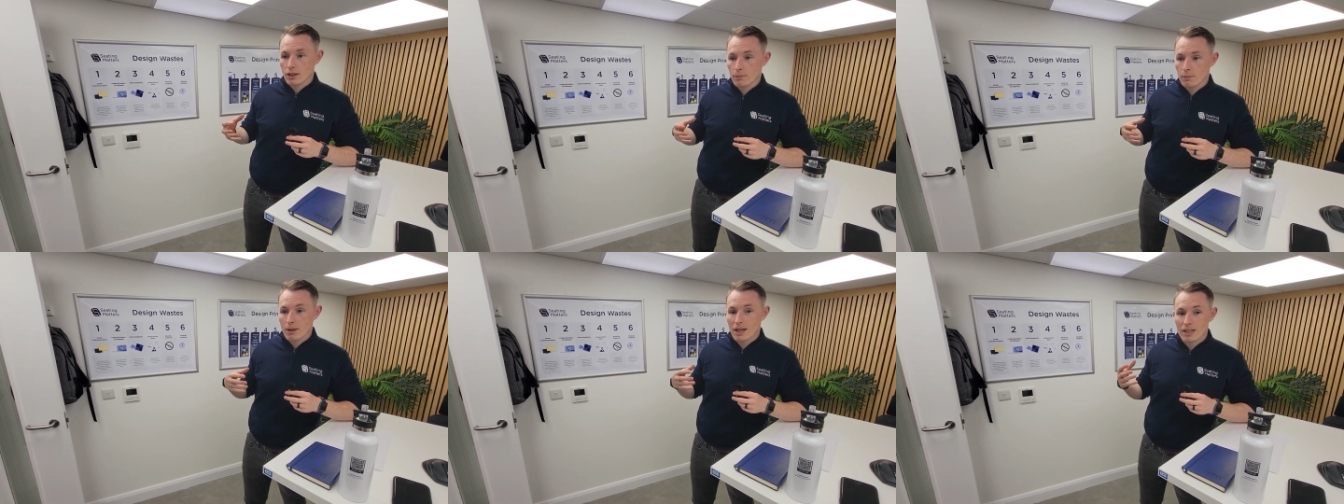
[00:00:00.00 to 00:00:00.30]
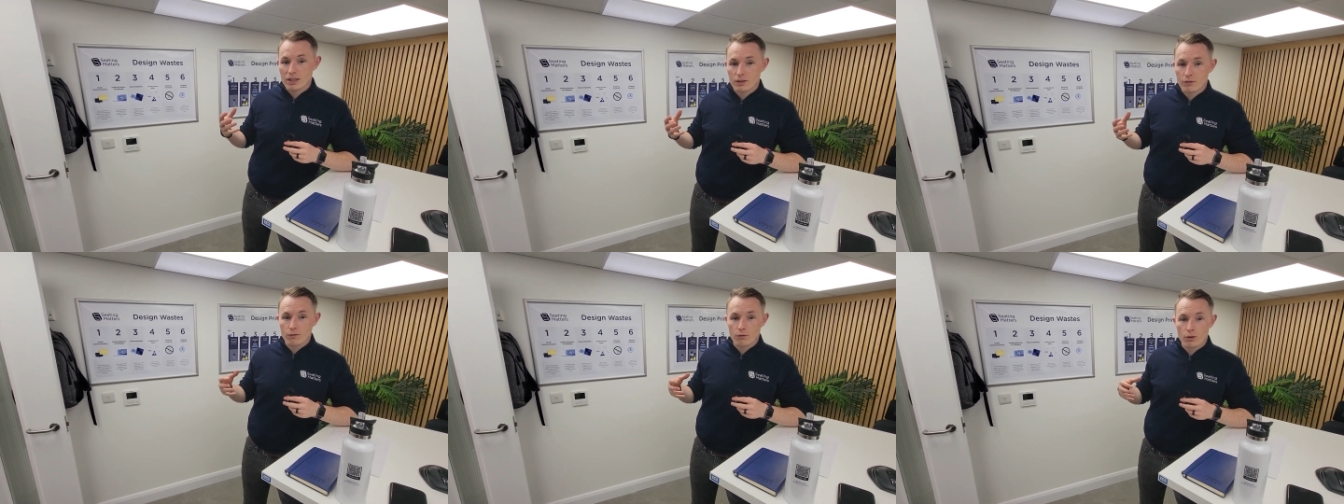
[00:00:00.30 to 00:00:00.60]
a
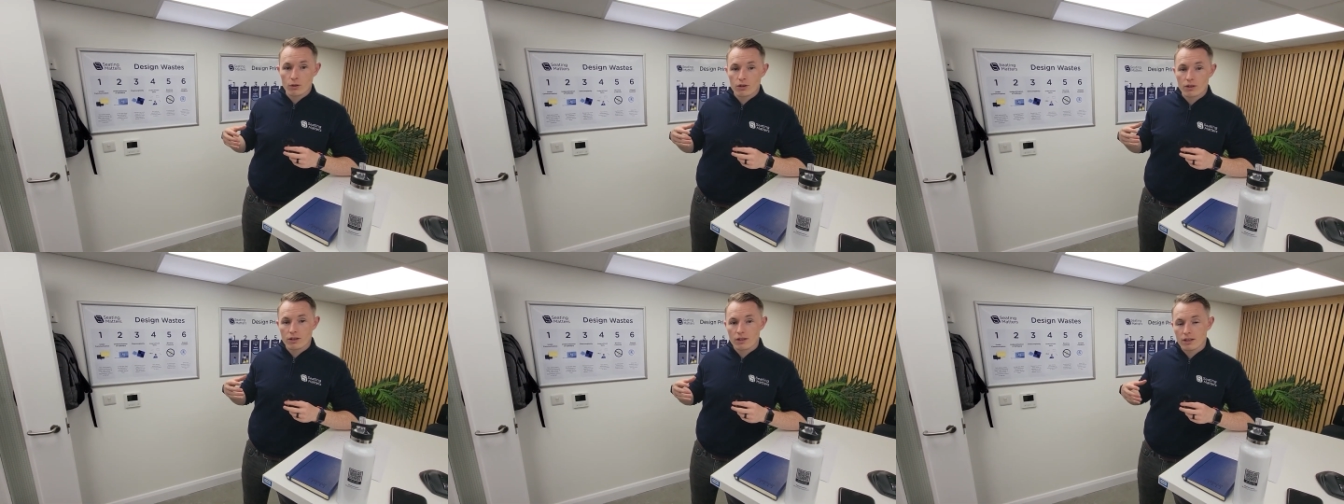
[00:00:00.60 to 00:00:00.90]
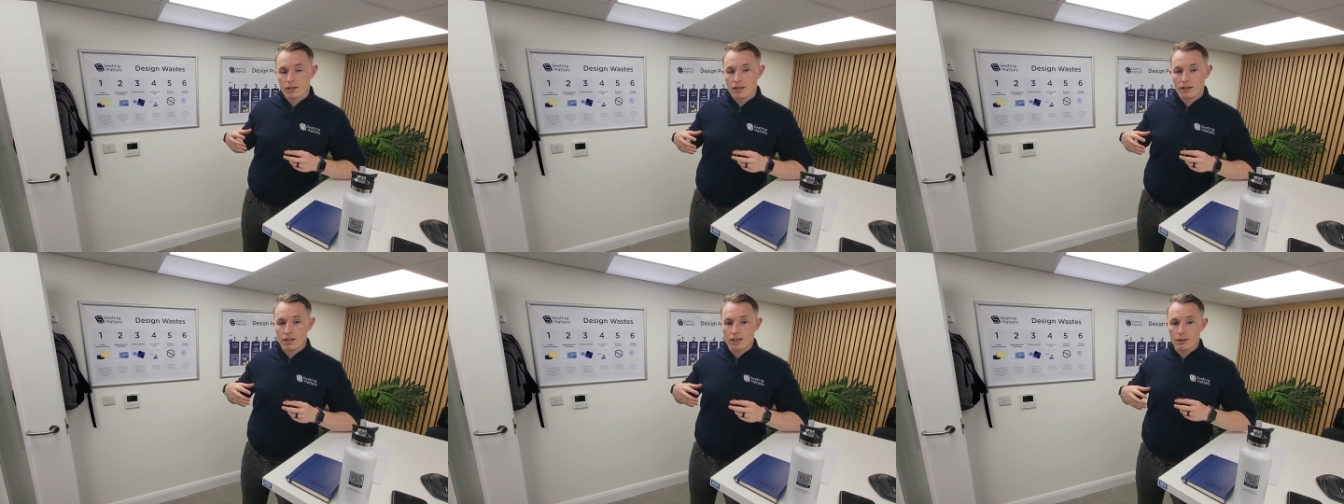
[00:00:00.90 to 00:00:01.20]
passion for it
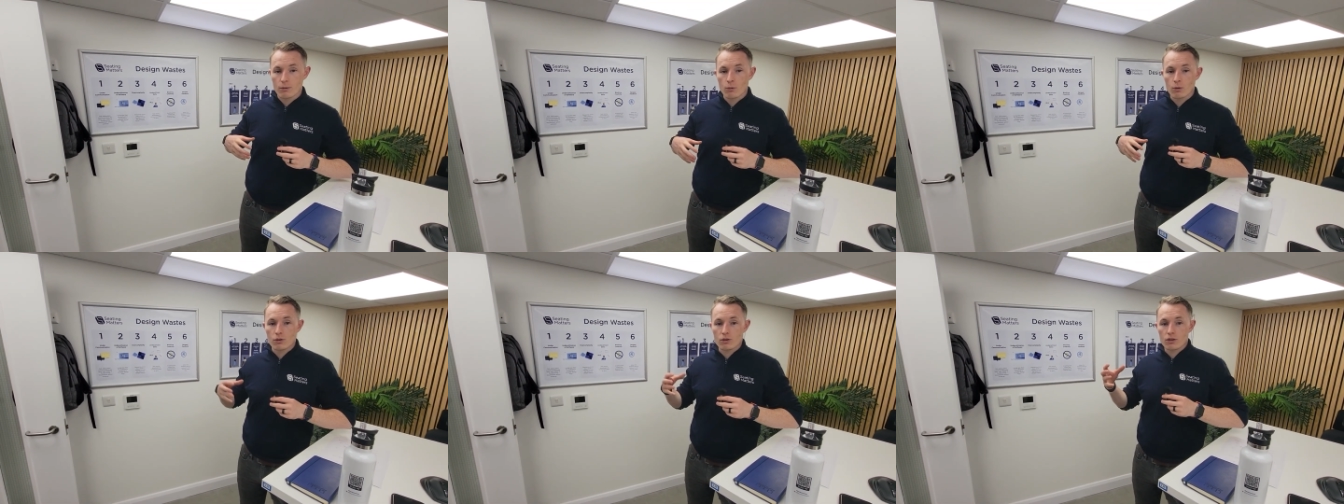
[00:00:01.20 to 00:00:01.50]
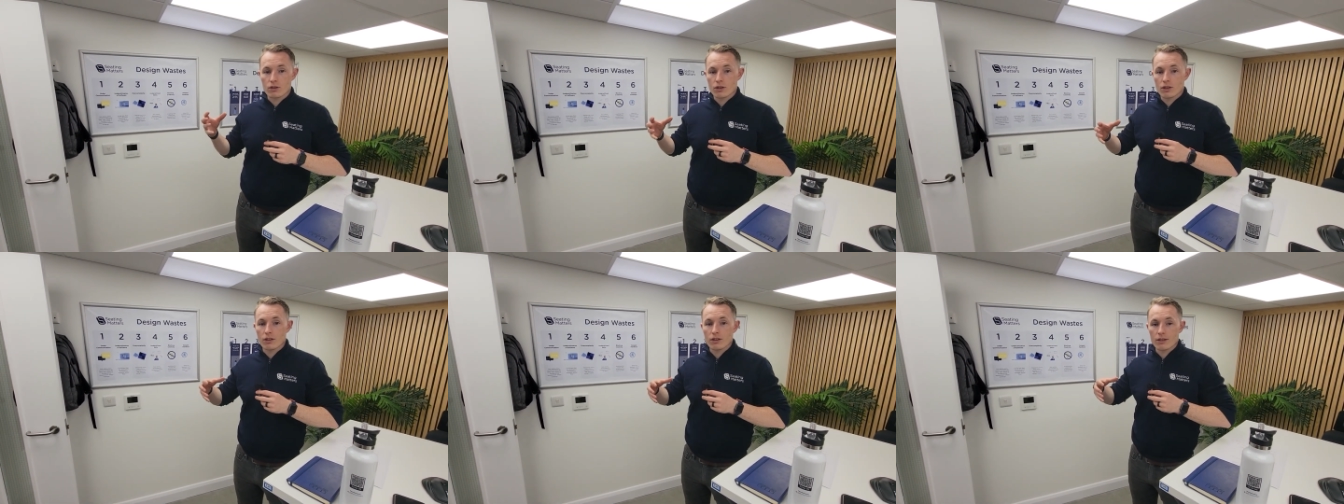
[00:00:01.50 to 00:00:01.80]
that he
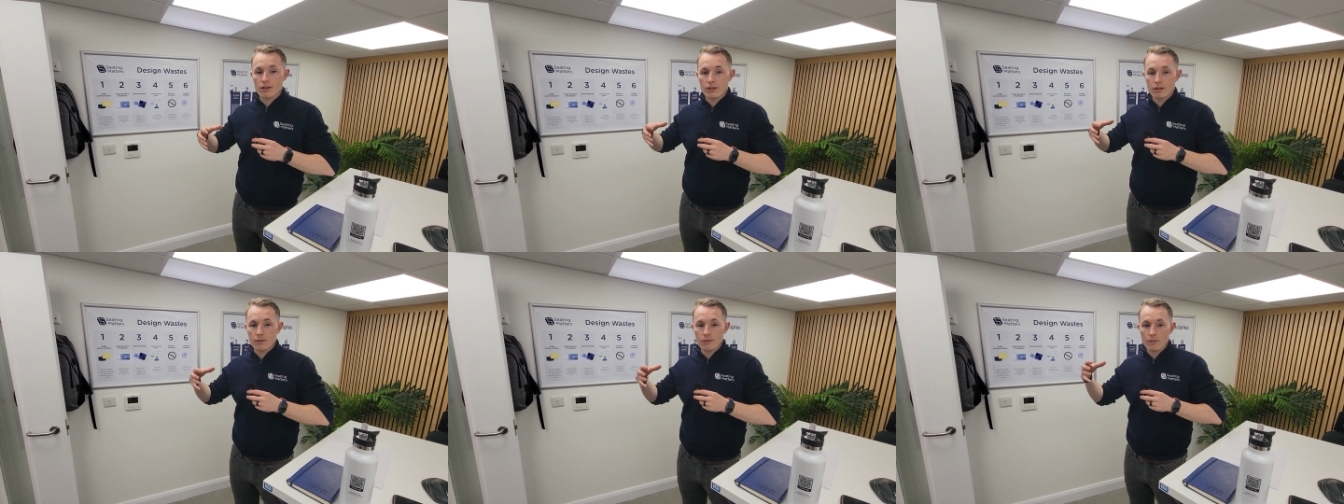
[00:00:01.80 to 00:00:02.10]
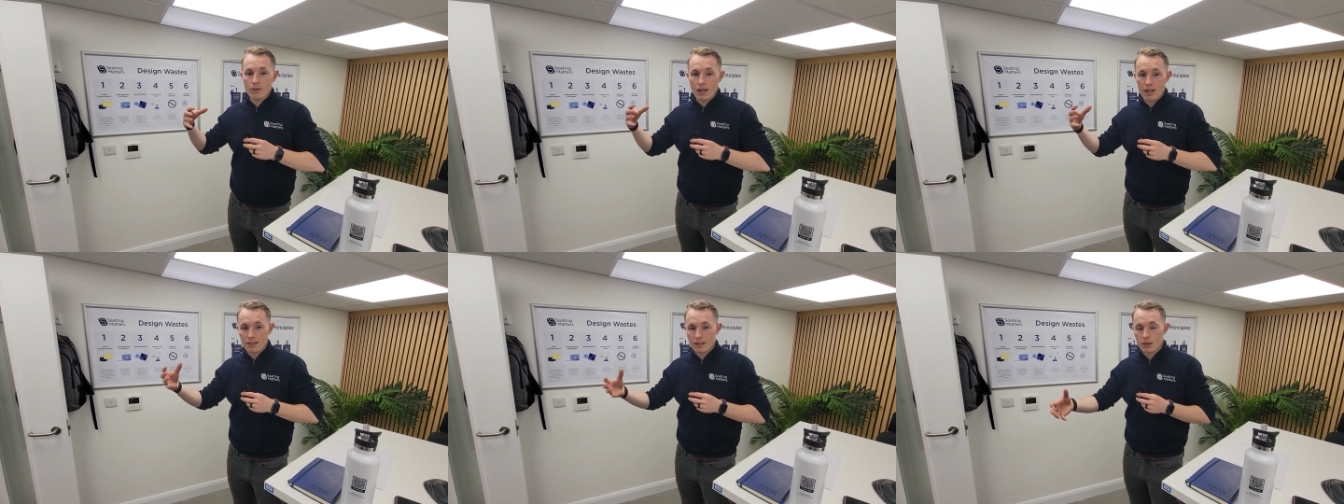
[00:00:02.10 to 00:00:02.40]
wants to
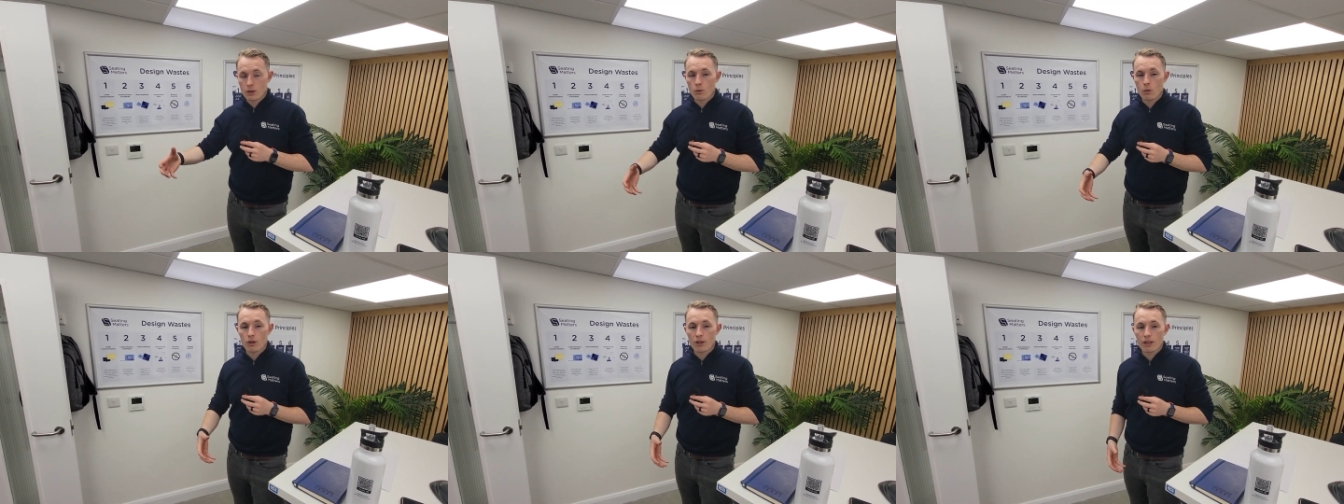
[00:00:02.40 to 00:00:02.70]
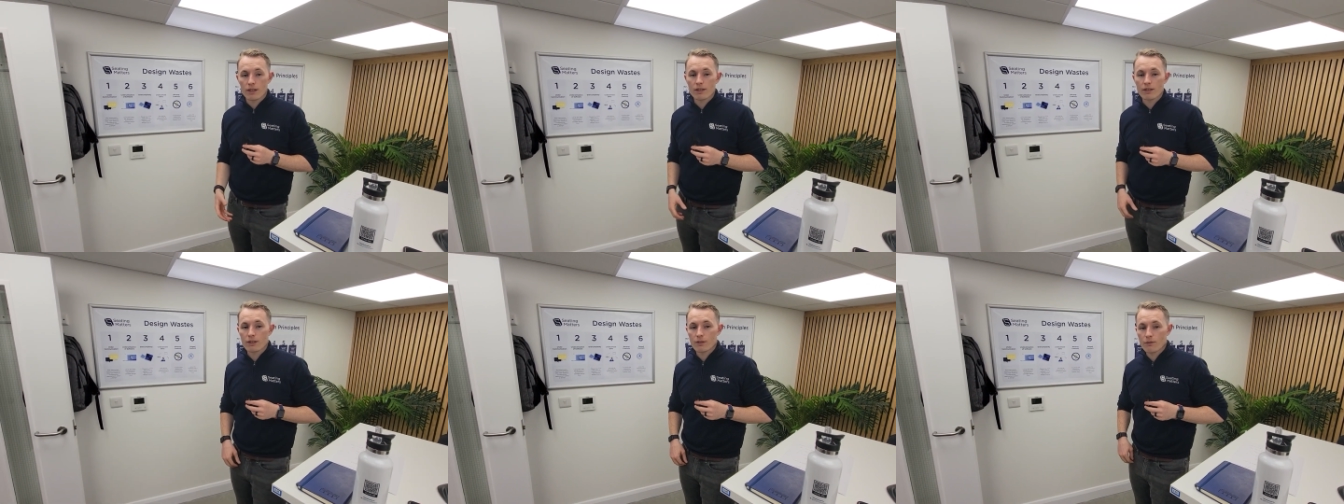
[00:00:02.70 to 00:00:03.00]
actually go out
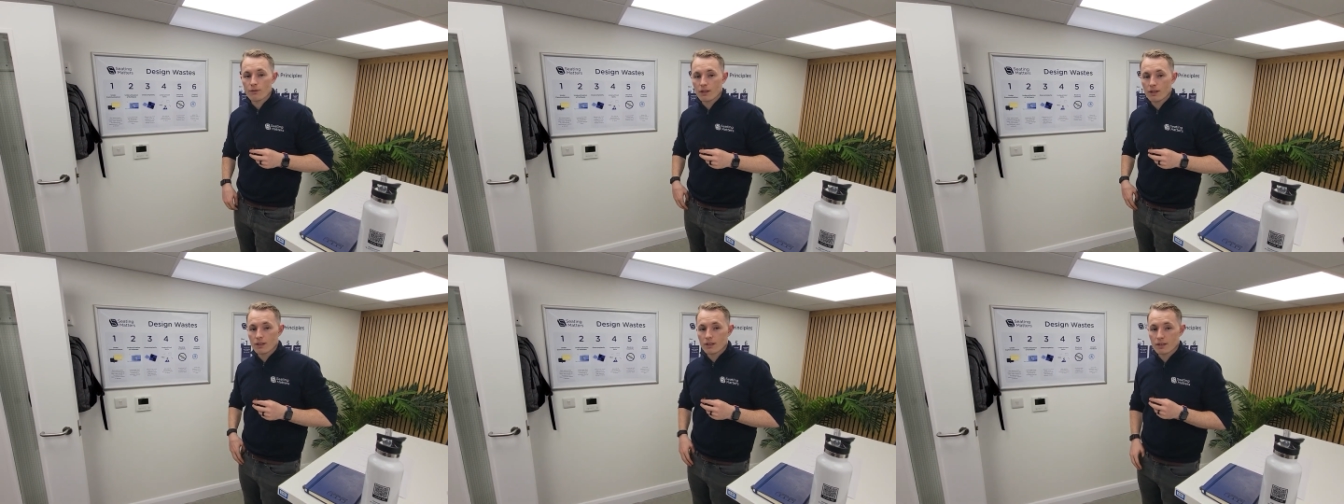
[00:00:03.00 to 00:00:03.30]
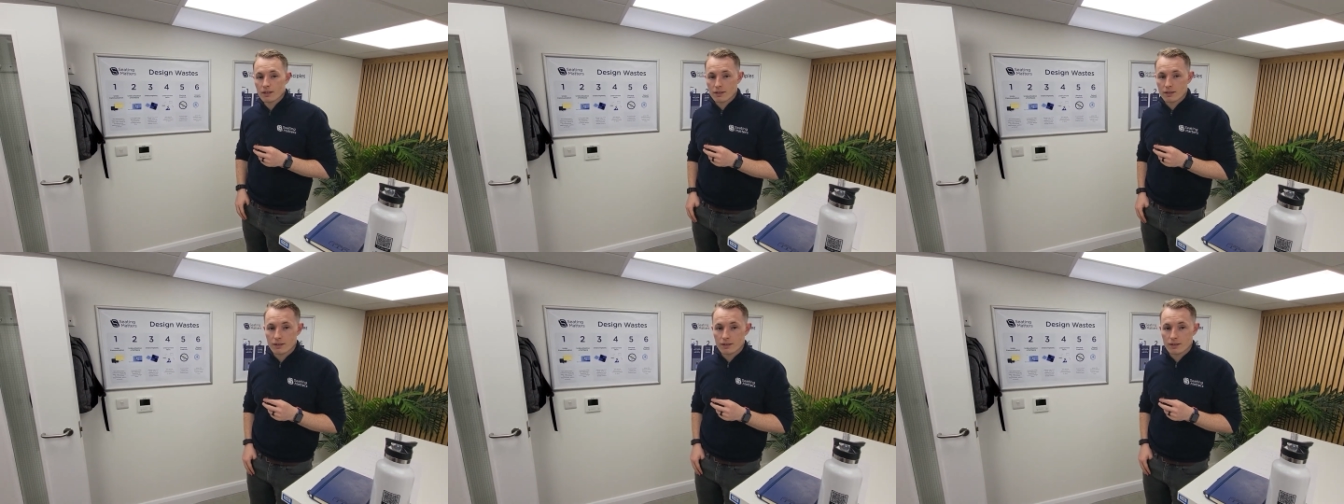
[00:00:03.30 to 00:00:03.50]
into the field